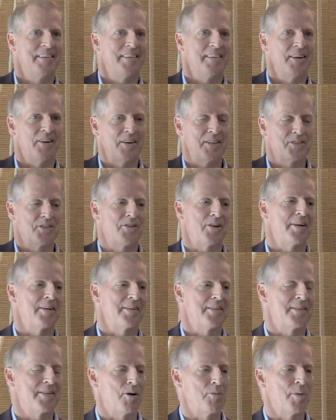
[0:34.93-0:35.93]
You know, I was trying
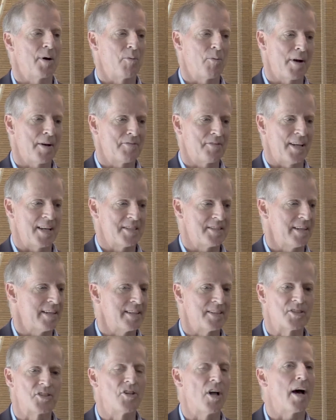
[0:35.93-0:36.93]
to tell my wife last
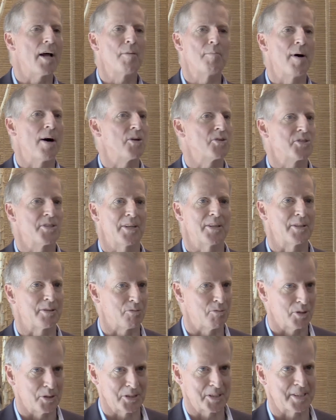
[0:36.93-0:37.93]
night, it's not about
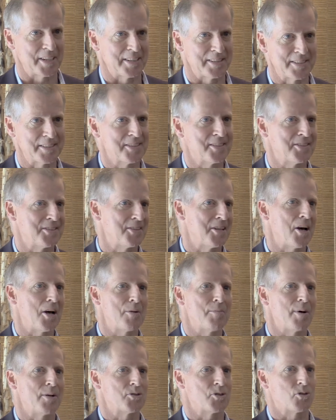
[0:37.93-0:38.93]
selling real estate. This is
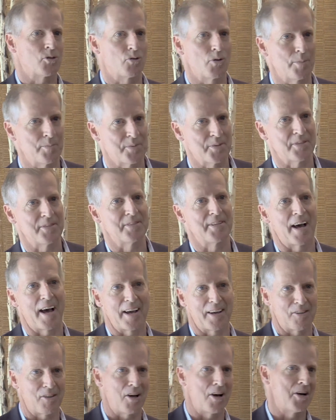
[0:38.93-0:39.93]
not about scripts and
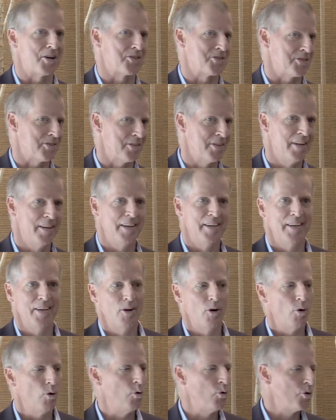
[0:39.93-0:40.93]
dialogues and
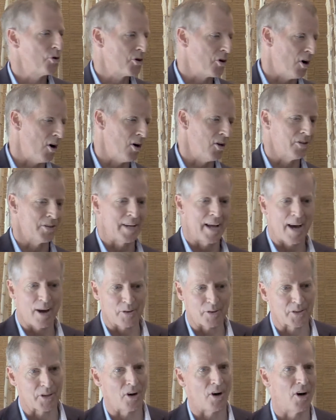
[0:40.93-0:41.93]
who to call and
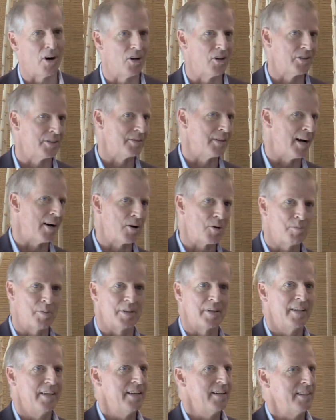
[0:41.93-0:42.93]
how to call and how to.
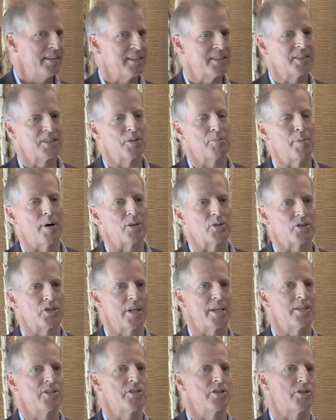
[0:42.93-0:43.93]
this is about
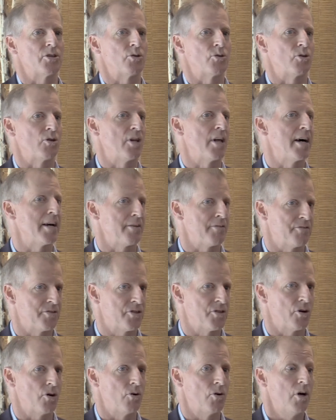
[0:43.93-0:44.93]
changing your life.
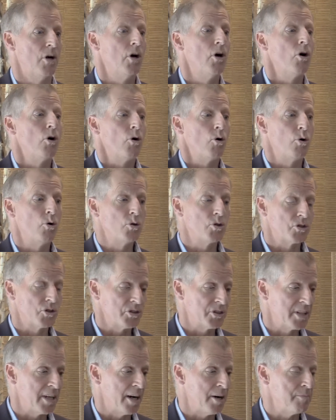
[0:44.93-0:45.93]
So, who
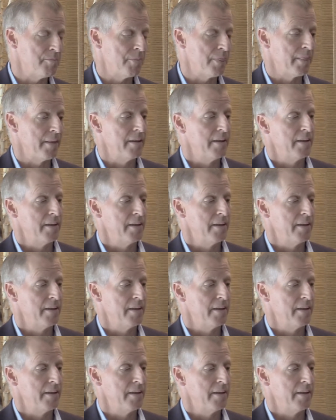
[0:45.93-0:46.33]
should come?